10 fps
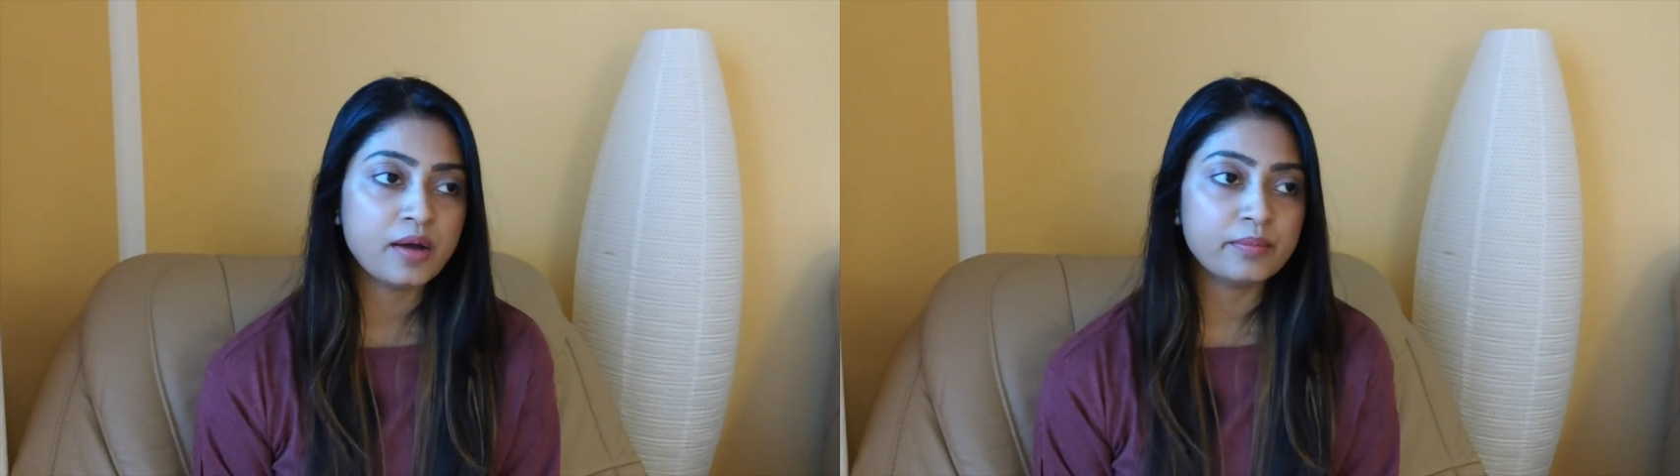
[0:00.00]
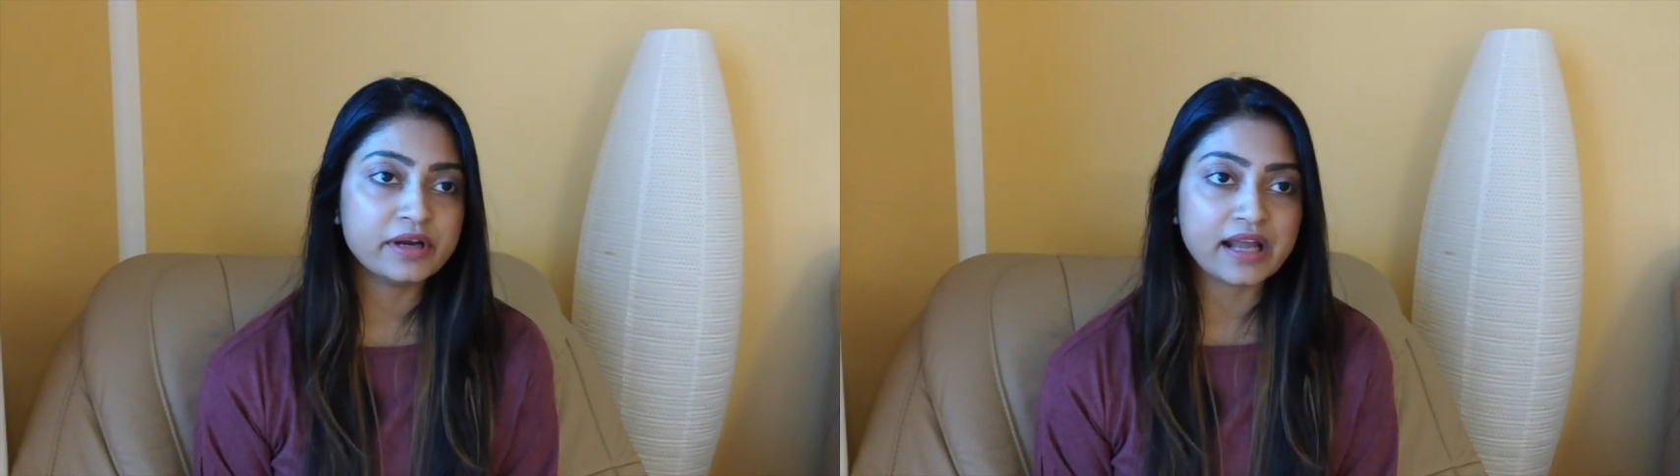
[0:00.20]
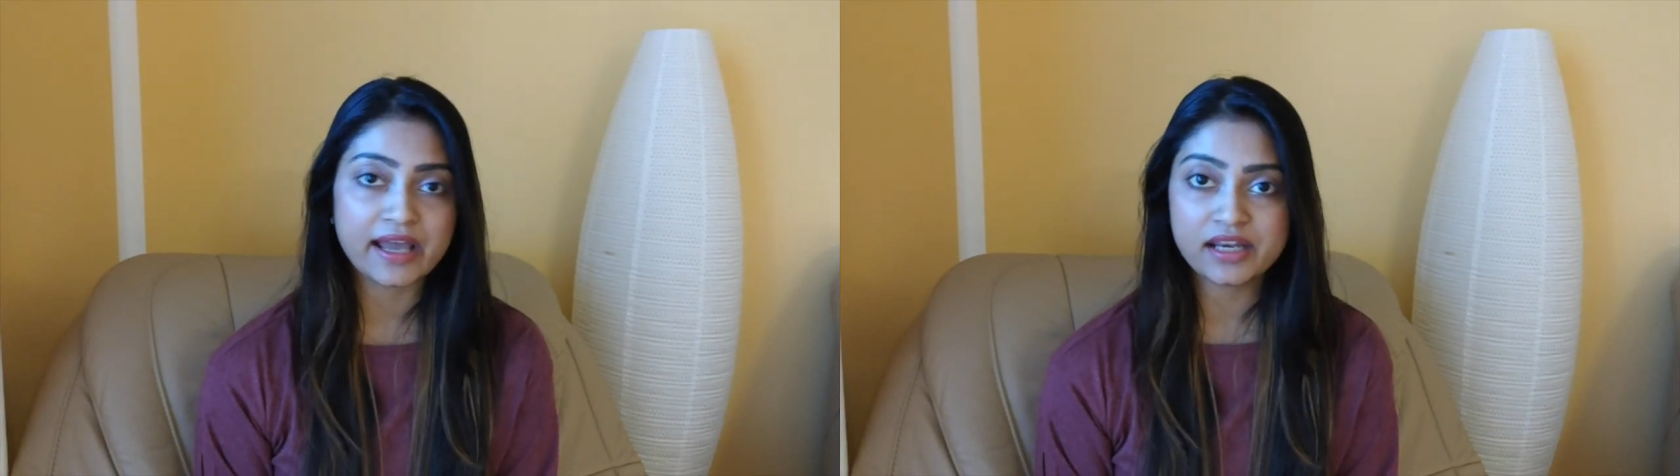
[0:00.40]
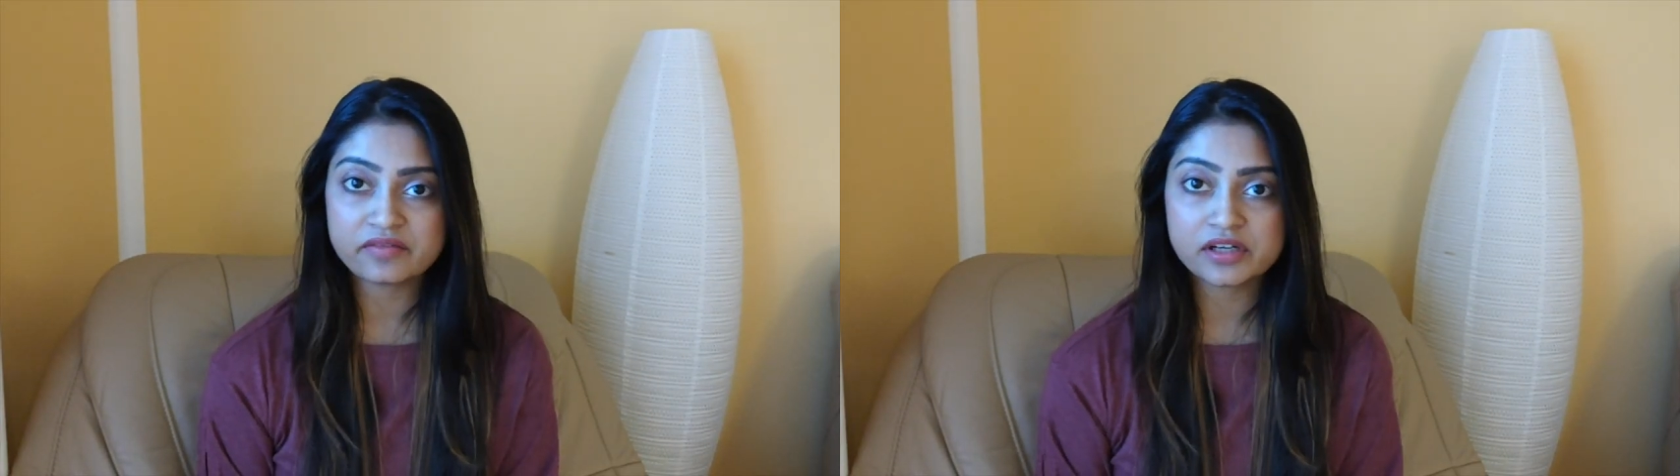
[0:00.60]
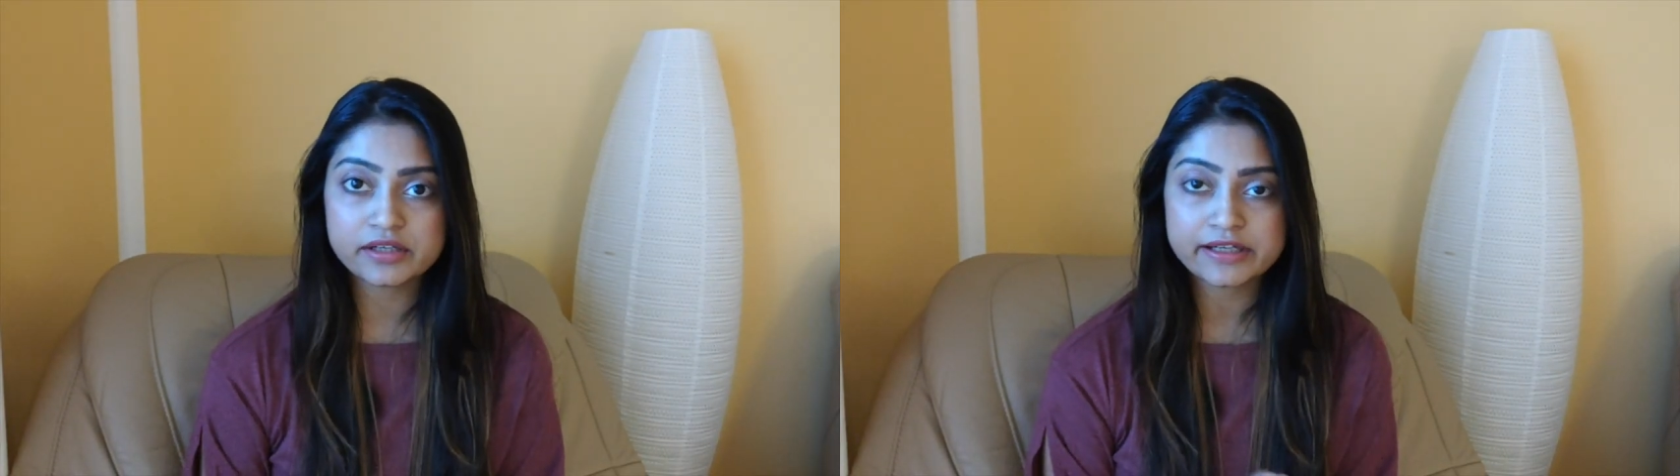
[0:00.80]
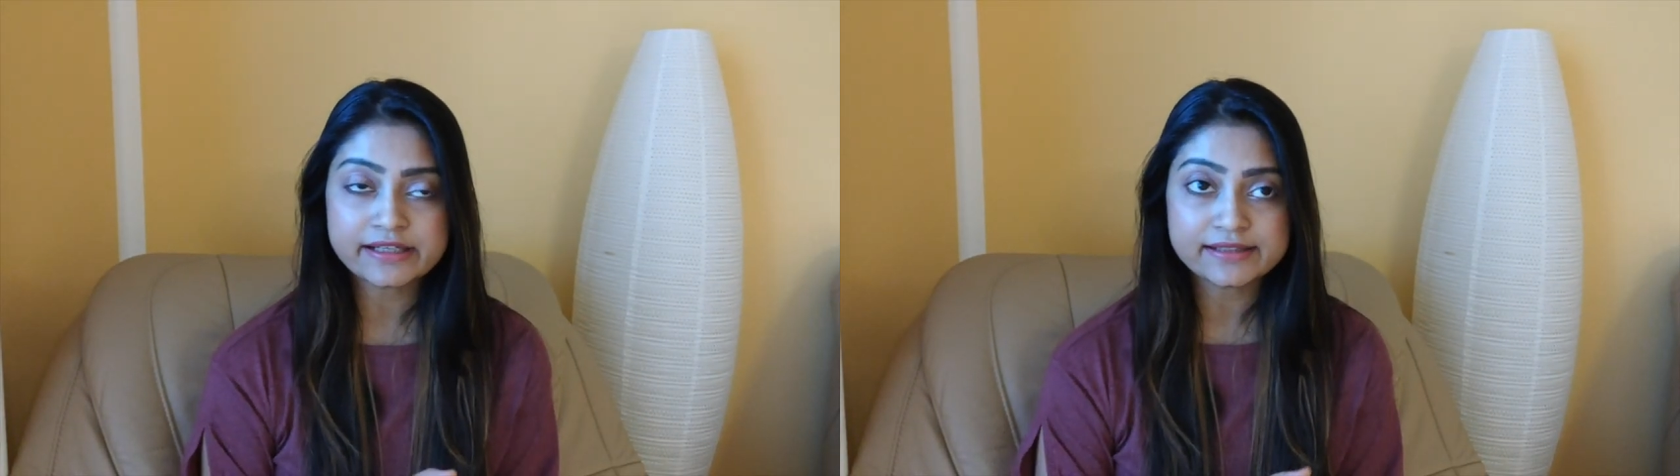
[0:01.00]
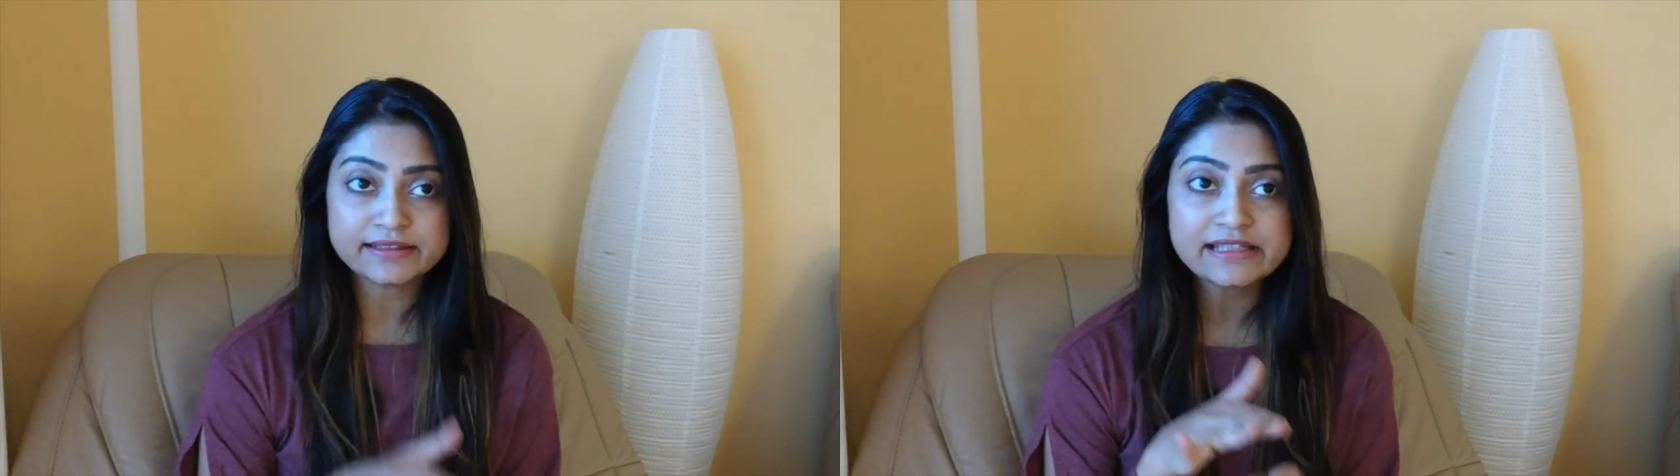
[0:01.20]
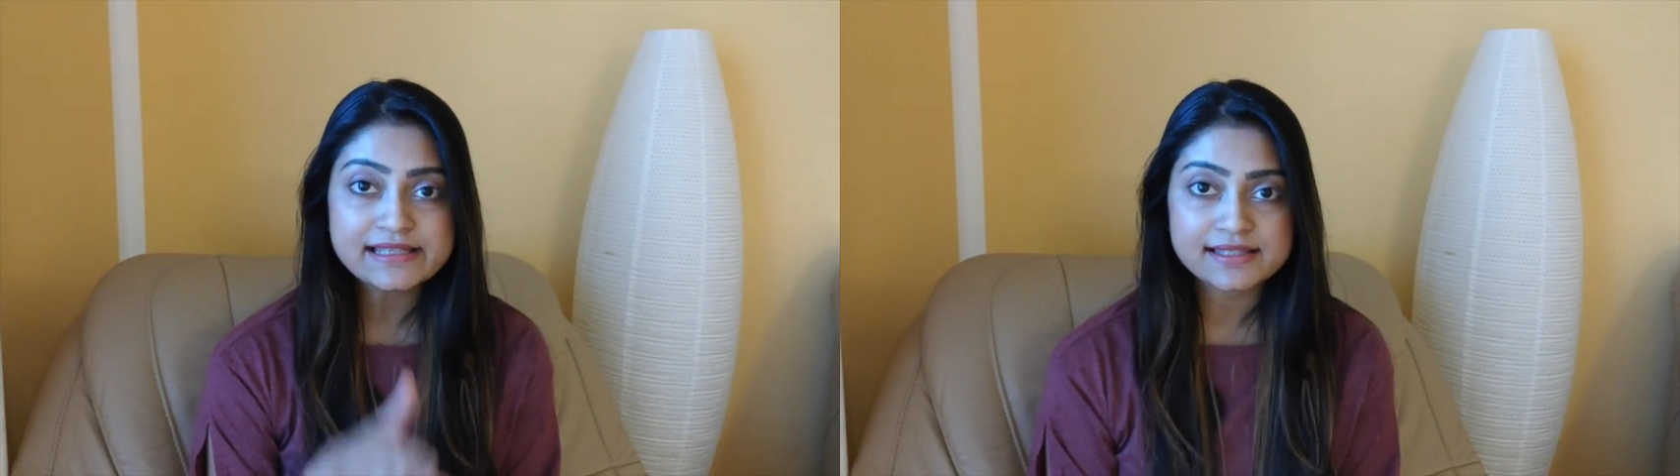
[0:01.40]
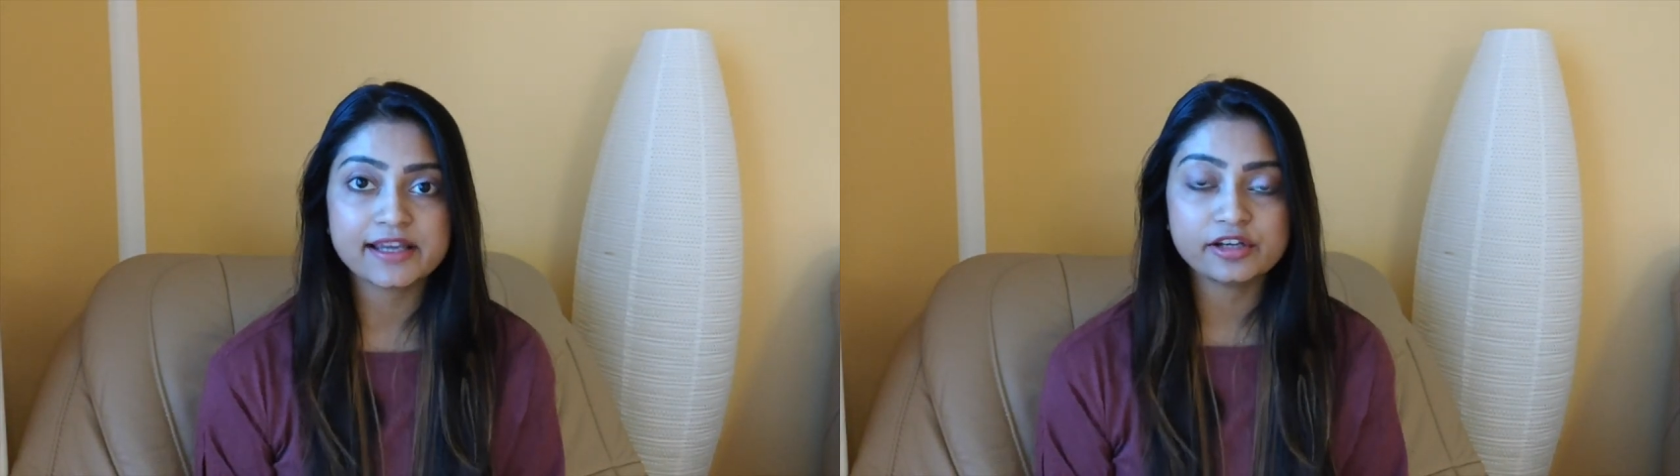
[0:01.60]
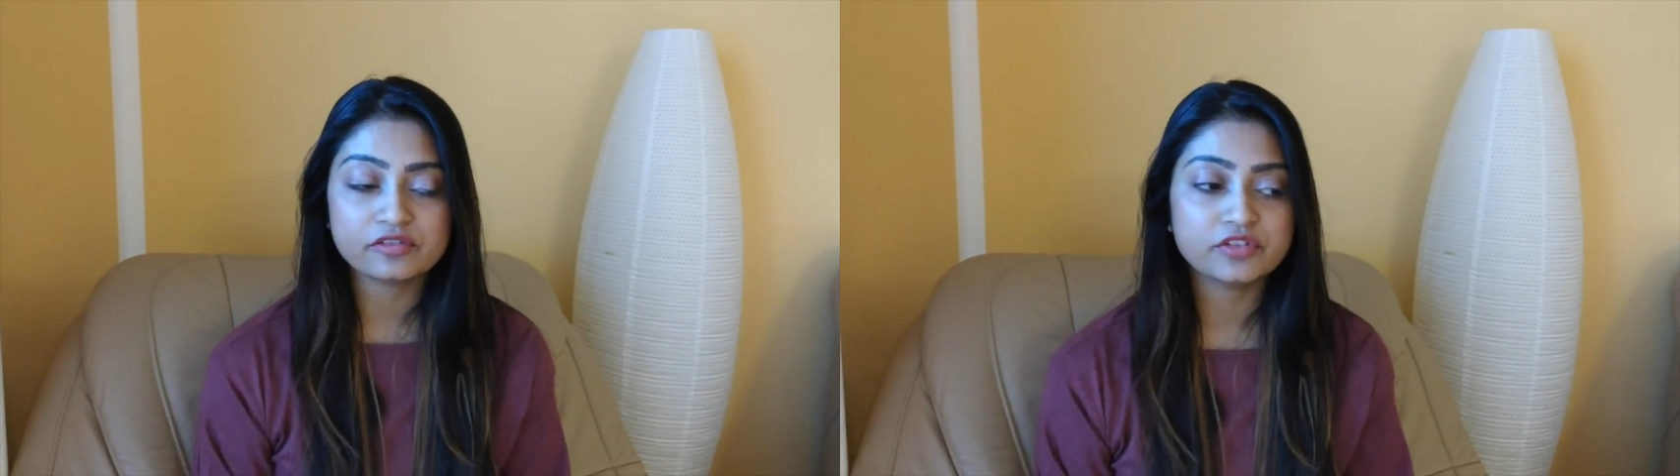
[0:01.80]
But I never did these kind of